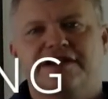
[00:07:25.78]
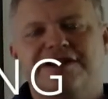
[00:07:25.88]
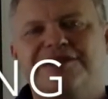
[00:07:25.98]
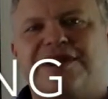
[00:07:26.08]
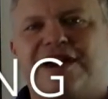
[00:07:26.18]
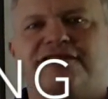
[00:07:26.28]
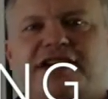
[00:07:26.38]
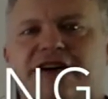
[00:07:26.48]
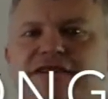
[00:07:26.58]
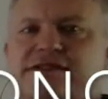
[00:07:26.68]
Now, you don't have to
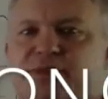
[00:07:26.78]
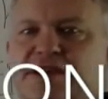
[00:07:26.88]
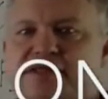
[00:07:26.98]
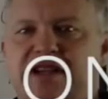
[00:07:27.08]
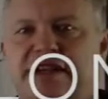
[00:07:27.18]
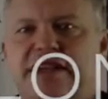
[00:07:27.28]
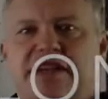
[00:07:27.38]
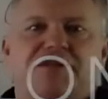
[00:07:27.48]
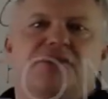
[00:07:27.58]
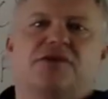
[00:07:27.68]
have this, because
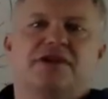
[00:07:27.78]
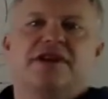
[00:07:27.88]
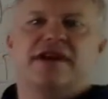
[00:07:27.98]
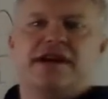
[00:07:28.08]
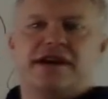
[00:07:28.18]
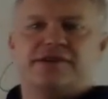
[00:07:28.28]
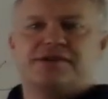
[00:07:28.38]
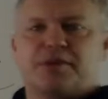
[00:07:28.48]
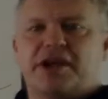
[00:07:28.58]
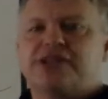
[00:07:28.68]
if you don't need any kind of
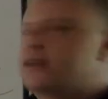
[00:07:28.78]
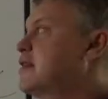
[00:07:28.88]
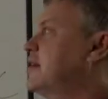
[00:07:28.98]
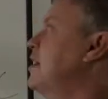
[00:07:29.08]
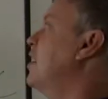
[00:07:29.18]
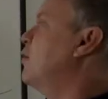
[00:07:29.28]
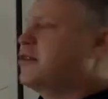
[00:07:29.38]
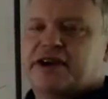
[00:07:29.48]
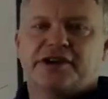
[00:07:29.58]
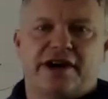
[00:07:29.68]
reciprocation, then
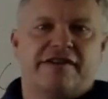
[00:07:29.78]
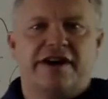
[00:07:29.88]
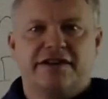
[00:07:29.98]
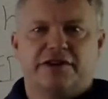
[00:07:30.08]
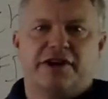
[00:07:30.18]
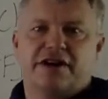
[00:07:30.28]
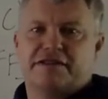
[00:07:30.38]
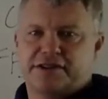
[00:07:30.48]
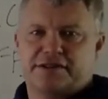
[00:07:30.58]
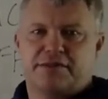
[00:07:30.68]
whether or not you have a high converting
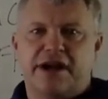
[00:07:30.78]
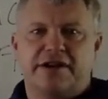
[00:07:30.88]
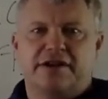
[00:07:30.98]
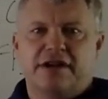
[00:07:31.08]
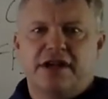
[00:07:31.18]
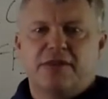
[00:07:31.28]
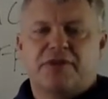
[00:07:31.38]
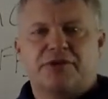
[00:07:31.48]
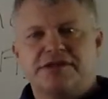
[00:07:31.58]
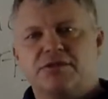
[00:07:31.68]
offer doesn't matter. But
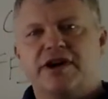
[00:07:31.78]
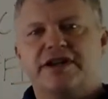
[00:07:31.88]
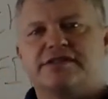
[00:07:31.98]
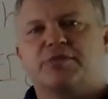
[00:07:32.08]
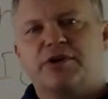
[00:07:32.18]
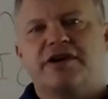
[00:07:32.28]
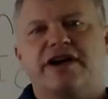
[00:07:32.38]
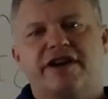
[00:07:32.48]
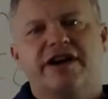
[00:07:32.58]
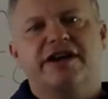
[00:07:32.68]
the reason why it's important to
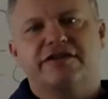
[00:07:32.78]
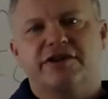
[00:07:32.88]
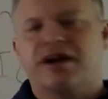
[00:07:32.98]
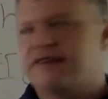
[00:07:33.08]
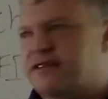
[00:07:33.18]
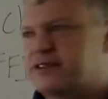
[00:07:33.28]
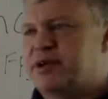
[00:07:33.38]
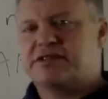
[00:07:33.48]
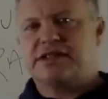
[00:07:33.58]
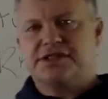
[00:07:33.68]
have a high converting offer is
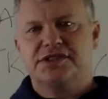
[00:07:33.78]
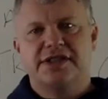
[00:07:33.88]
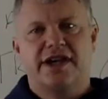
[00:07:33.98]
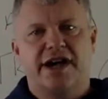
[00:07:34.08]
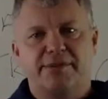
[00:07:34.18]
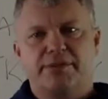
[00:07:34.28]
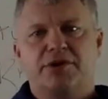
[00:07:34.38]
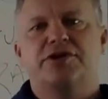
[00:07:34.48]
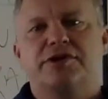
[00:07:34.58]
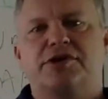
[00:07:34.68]
because, let's just say I
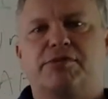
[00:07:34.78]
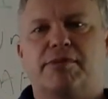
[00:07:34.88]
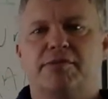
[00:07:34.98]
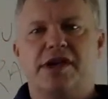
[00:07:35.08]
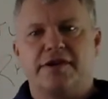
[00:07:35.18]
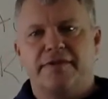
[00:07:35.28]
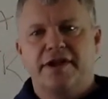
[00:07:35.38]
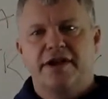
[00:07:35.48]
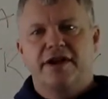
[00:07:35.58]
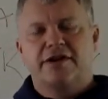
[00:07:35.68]
promote you and you promote me,
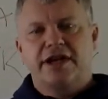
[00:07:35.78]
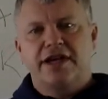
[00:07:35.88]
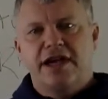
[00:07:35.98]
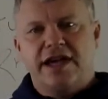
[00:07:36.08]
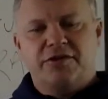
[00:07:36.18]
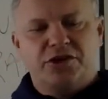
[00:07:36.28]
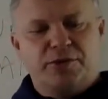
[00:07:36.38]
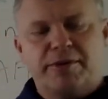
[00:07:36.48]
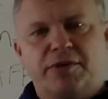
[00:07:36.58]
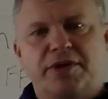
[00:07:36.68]
okay? And you
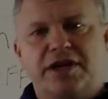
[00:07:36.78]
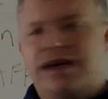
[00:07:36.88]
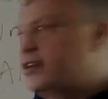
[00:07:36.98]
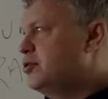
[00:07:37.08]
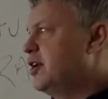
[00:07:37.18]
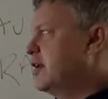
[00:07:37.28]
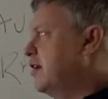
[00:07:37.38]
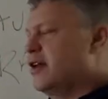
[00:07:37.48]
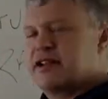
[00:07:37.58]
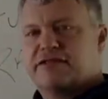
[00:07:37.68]
promote me and you get
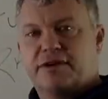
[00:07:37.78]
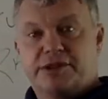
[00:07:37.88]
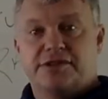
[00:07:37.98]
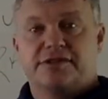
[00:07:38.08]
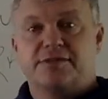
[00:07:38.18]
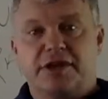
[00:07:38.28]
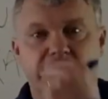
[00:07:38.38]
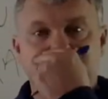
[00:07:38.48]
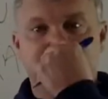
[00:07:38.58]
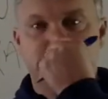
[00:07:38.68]
a lot of commissions
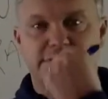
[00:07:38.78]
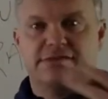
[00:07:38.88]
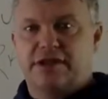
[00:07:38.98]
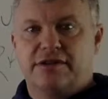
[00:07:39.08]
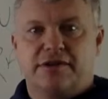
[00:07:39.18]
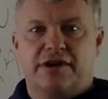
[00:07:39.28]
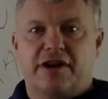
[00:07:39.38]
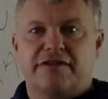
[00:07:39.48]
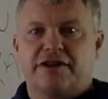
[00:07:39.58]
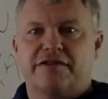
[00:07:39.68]
because, our
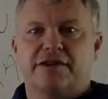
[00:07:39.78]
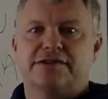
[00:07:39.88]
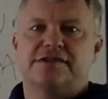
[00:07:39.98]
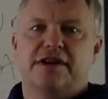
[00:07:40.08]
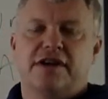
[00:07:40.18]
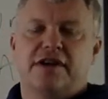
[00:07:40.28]
offer converts.